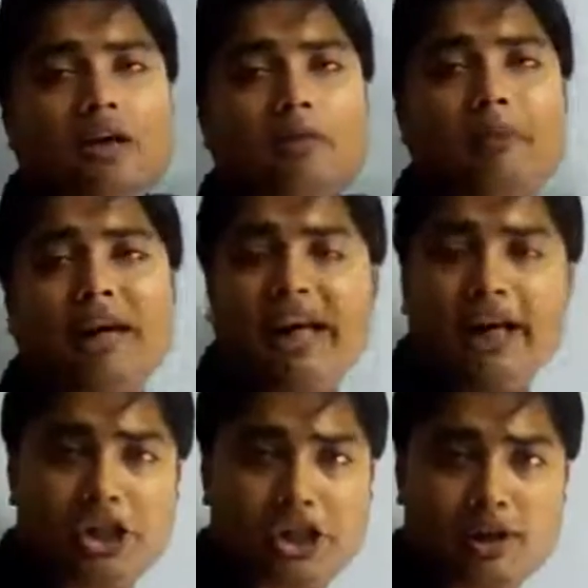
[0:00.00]

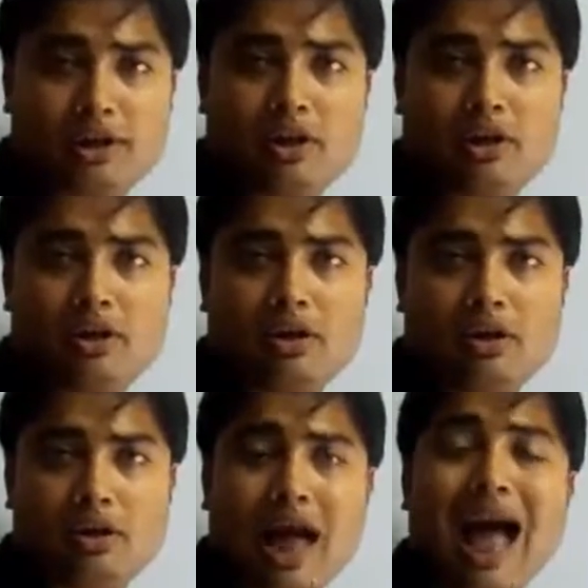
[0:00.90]
combination,
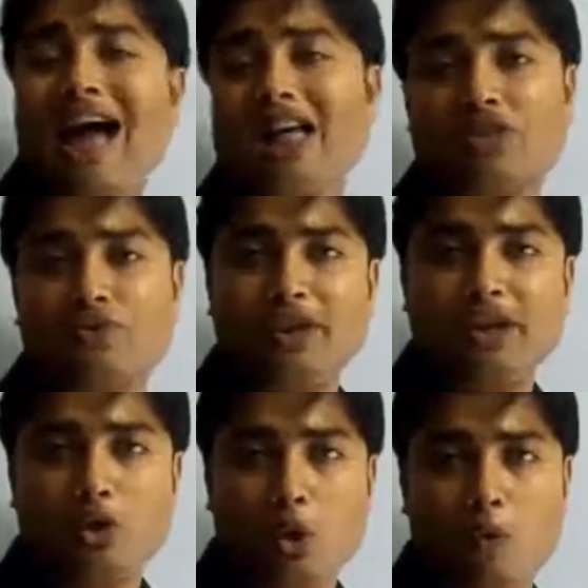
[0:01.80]
as we
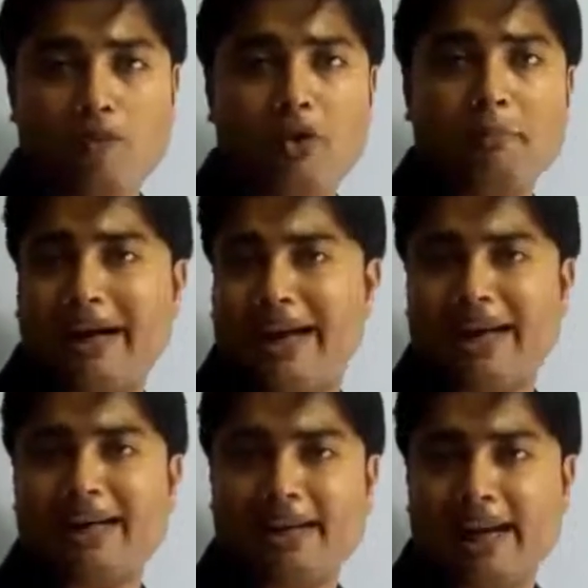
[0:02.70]
know from
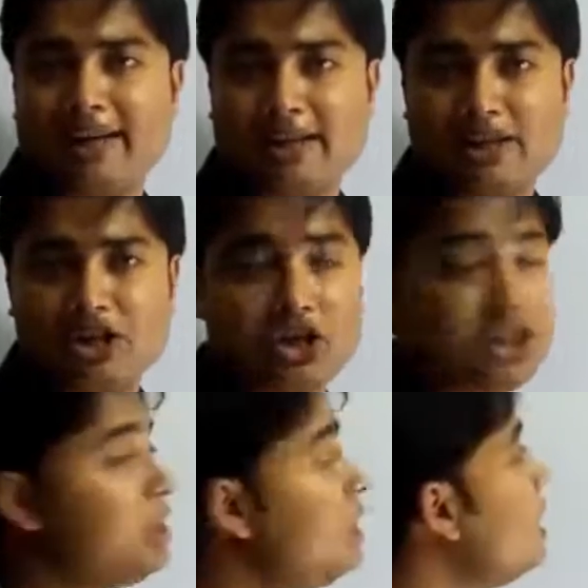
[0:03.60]
current
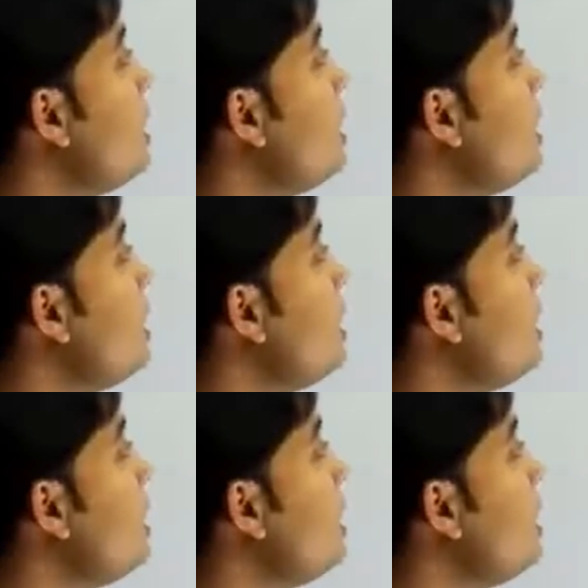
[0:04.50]
electricity,